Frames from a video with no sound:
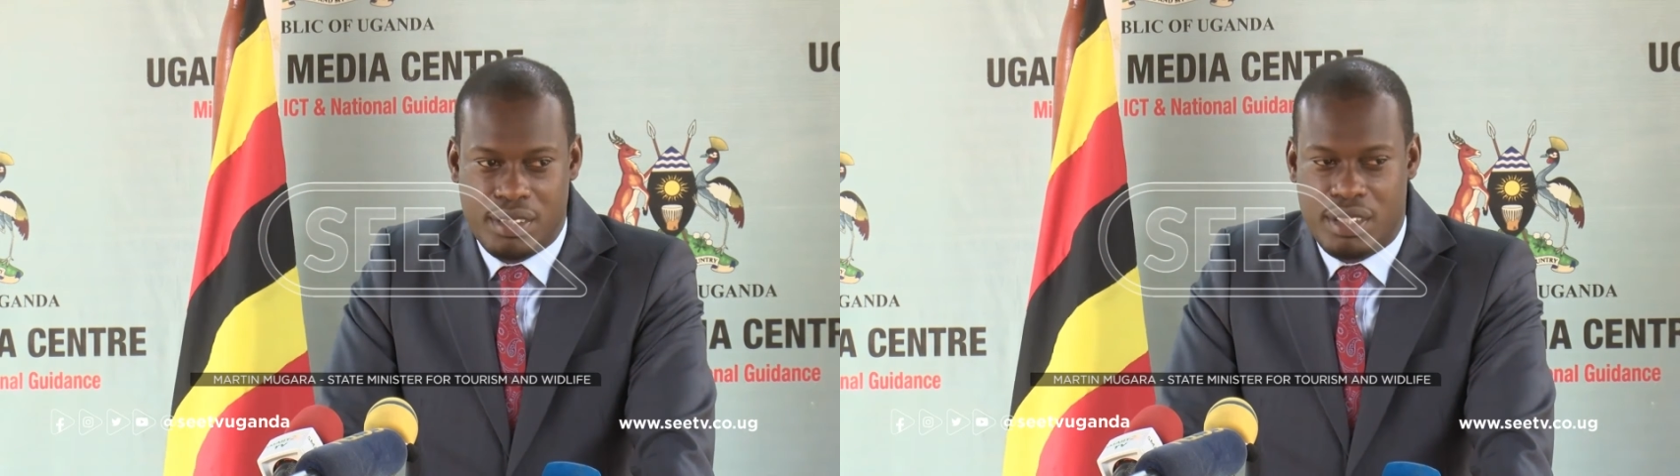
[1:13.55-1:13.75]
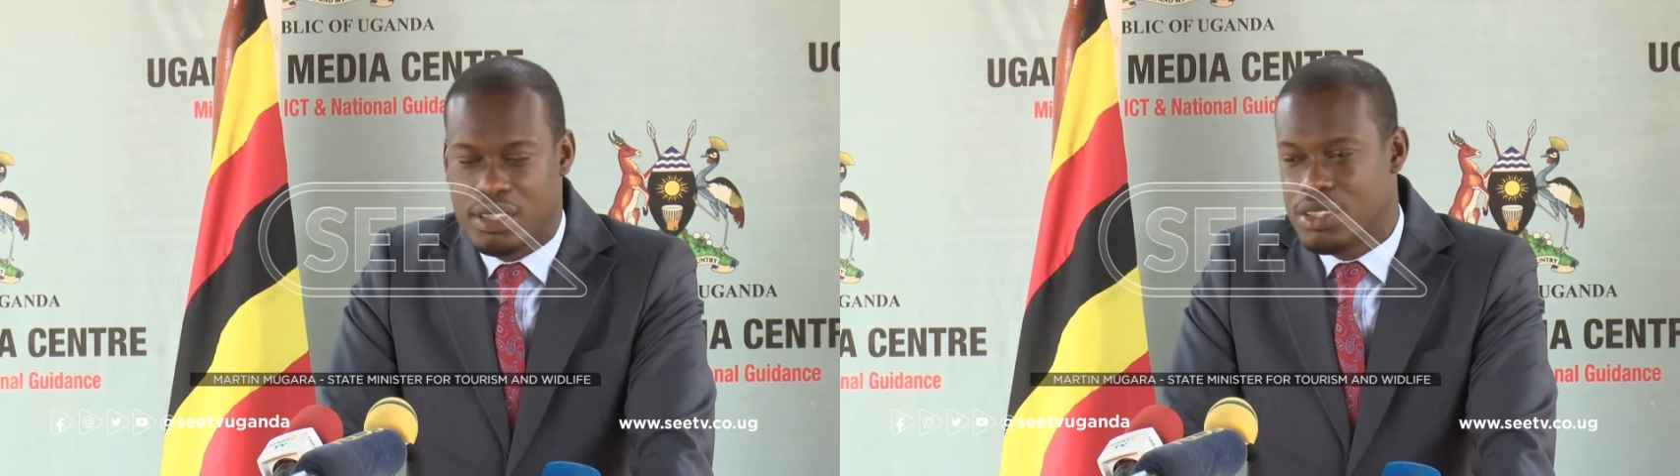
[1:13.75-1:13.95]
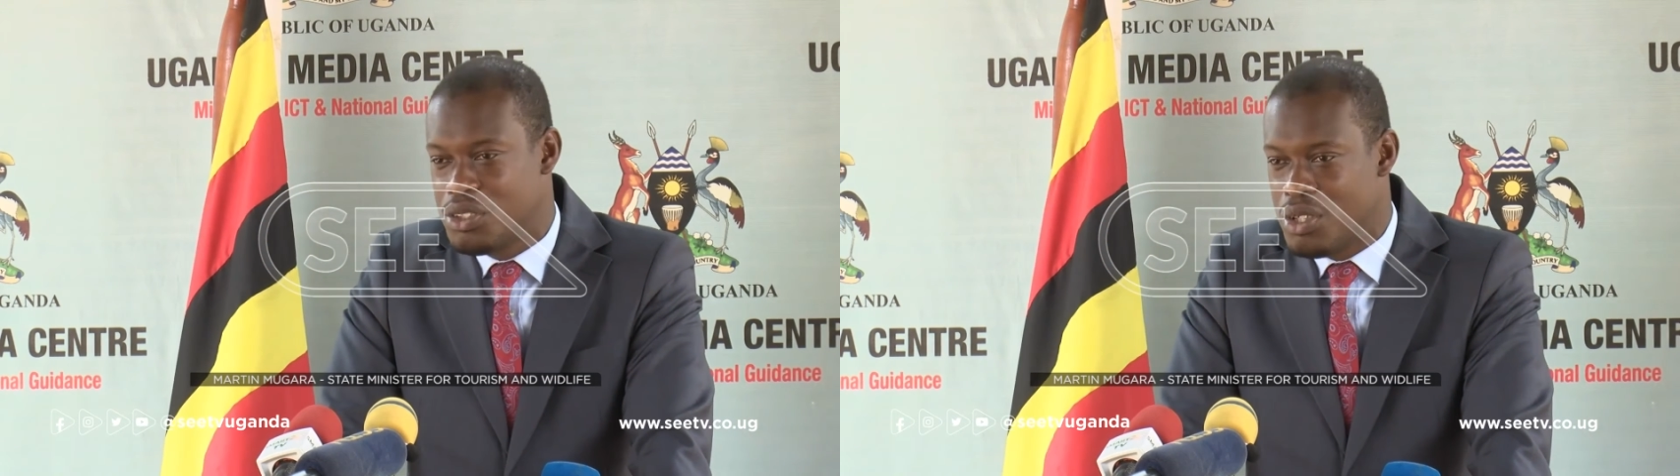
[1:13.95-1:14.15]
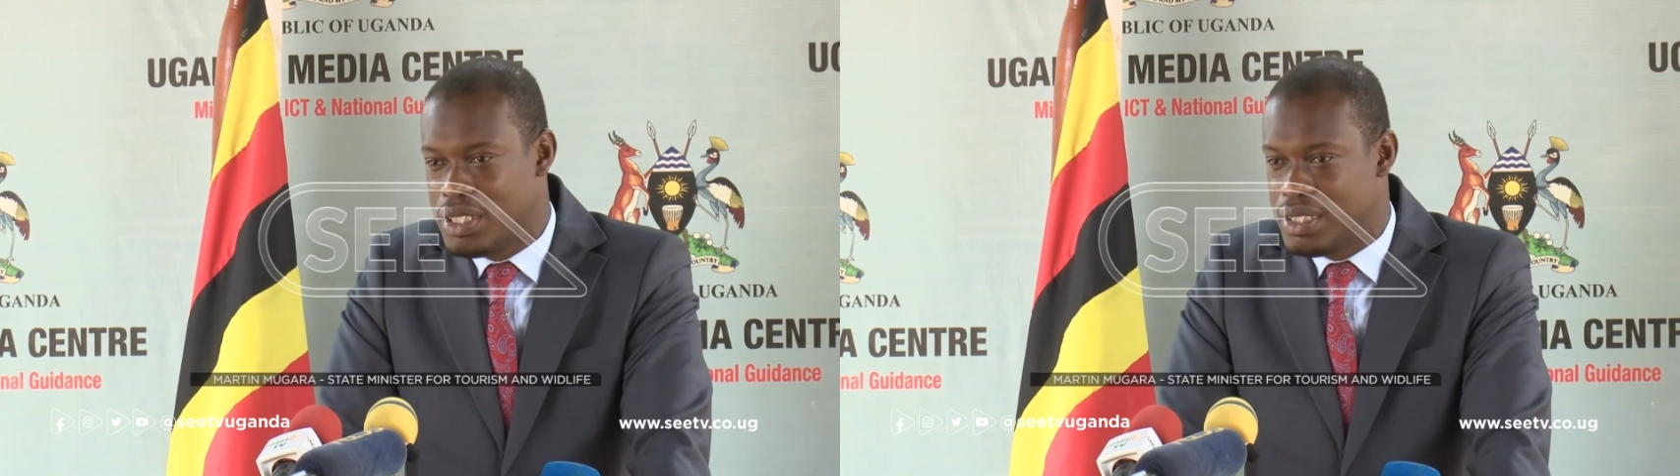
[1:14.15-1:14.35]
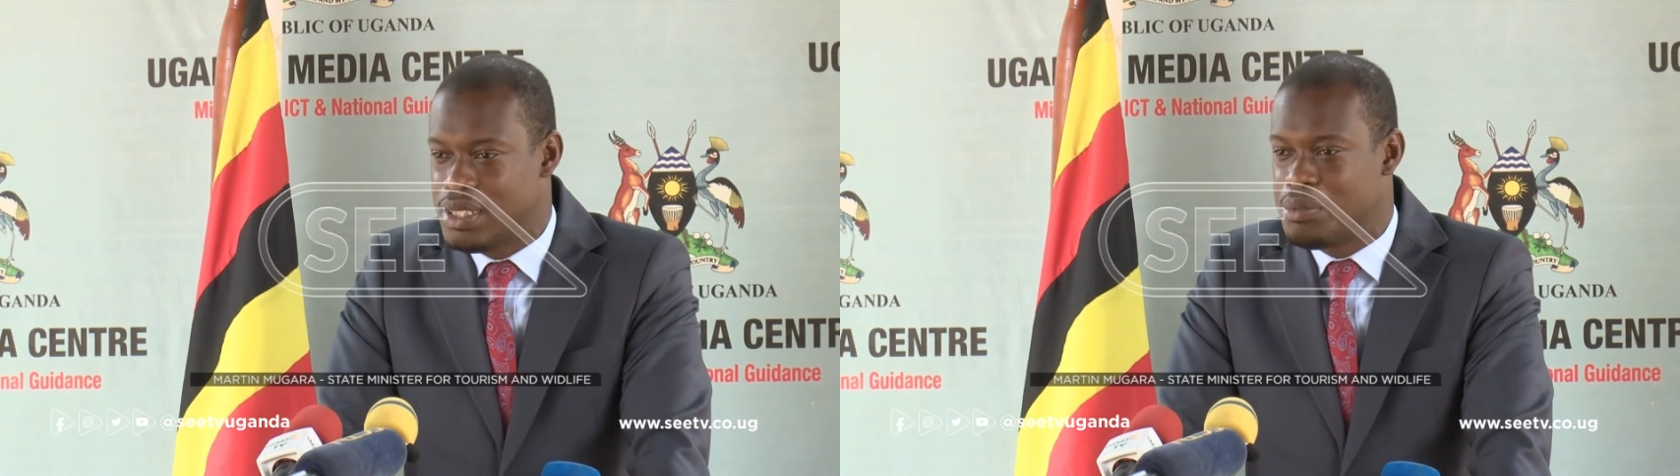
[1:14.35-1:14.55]
It is
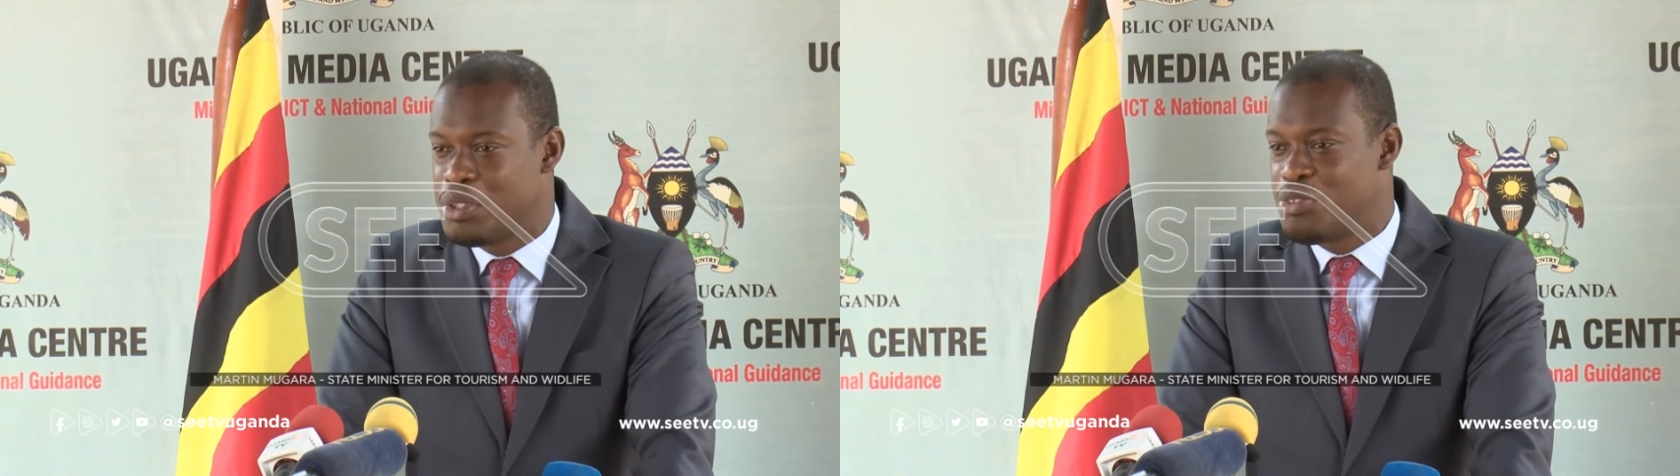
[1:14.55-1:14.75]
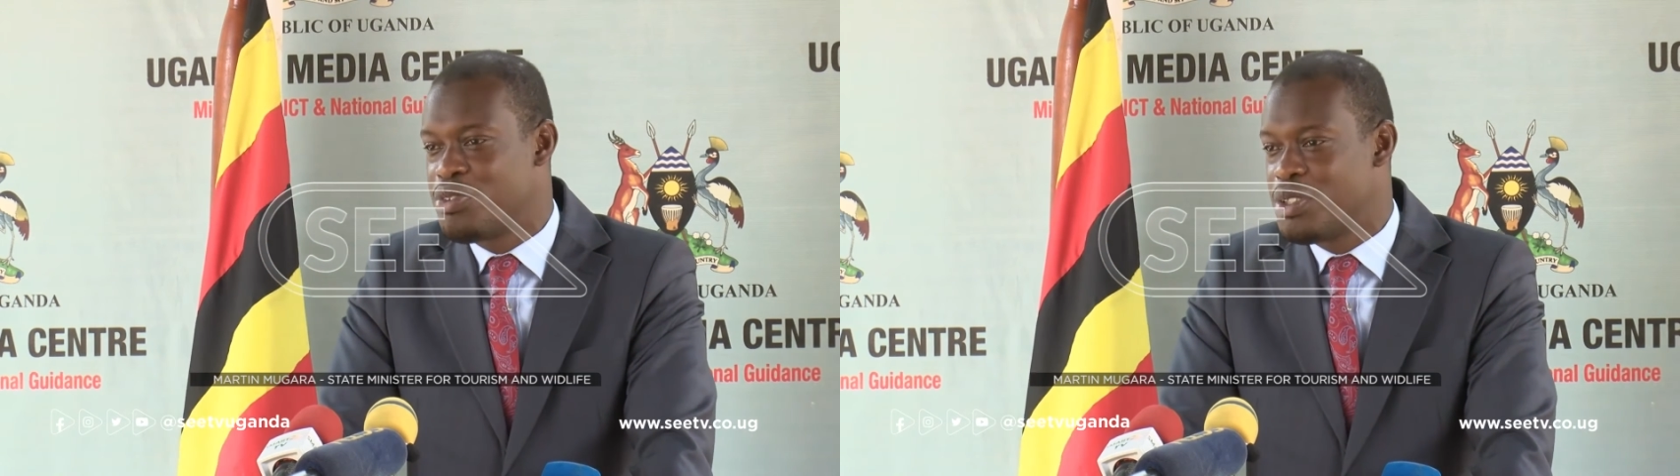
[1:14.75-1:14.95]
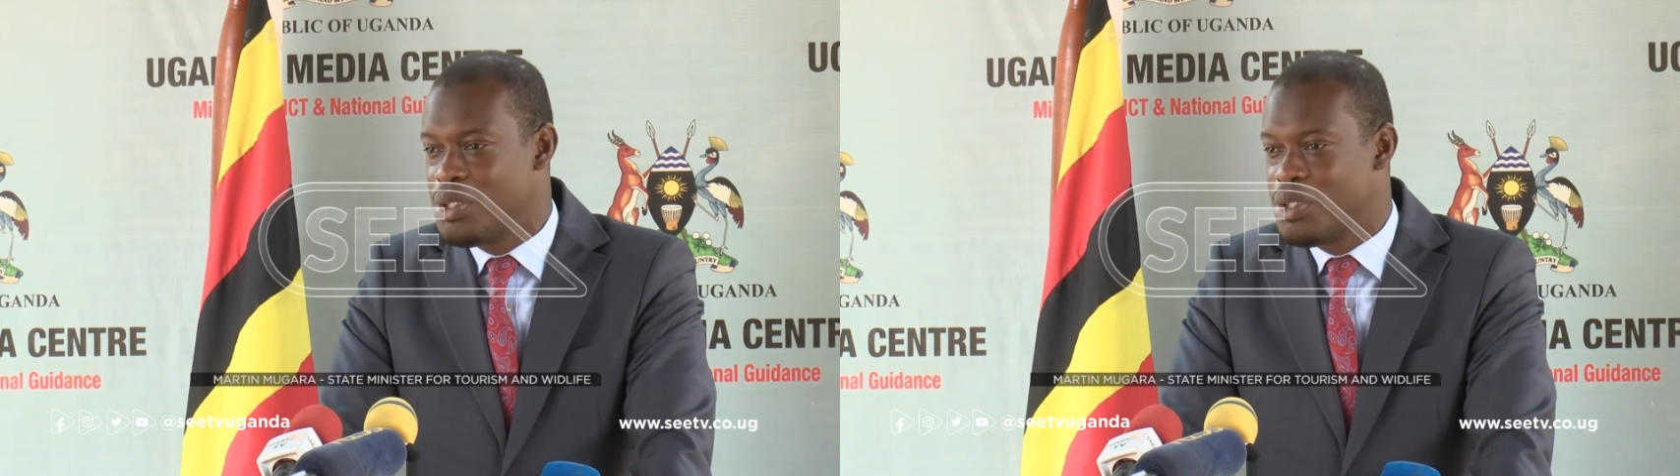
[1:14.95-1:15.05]
yours, it is beautiful